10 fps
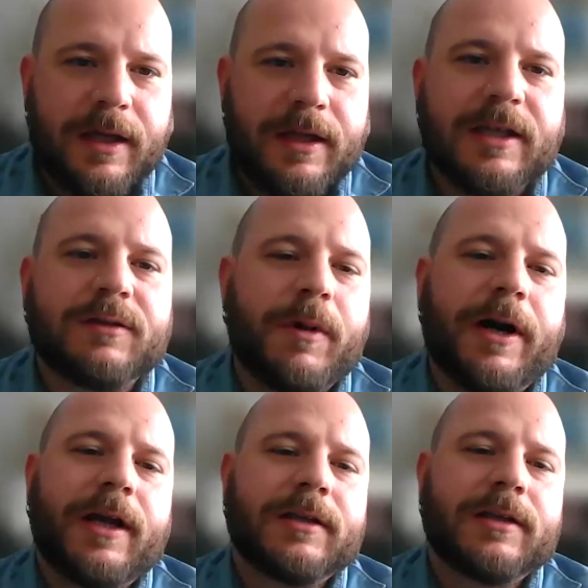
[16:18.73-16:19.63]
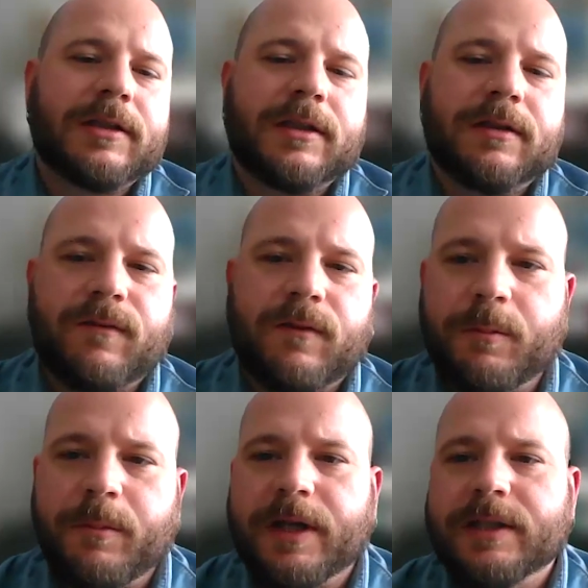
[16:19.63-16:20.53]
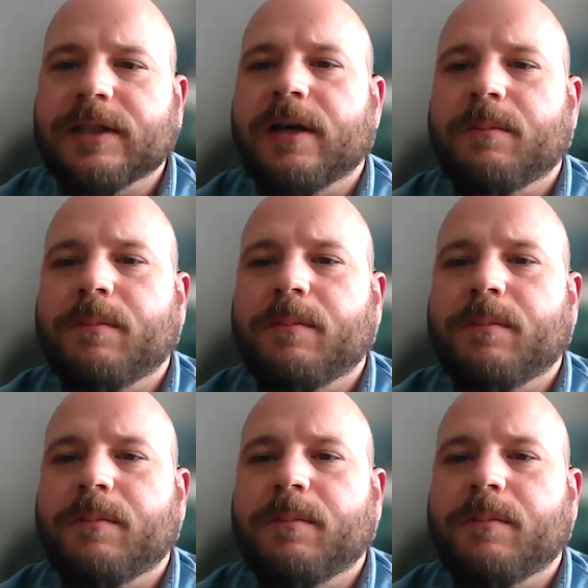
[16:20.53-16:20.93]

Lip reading: The experience for me is the